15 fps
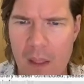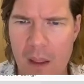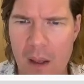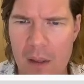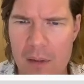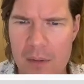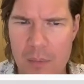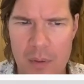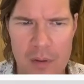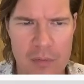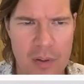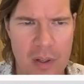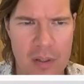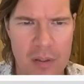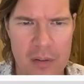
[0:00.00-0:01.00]
Just want to
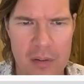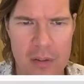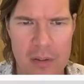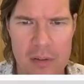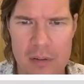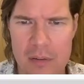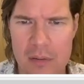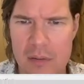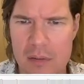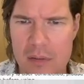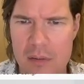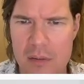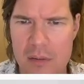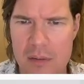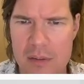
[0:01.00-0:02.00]
find a good
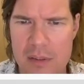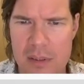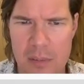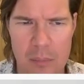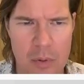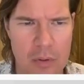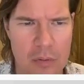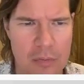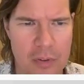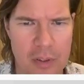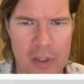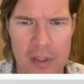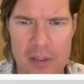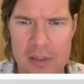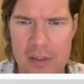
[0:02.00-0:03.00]
symbol for
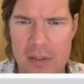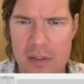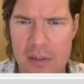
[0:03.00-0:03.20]
this.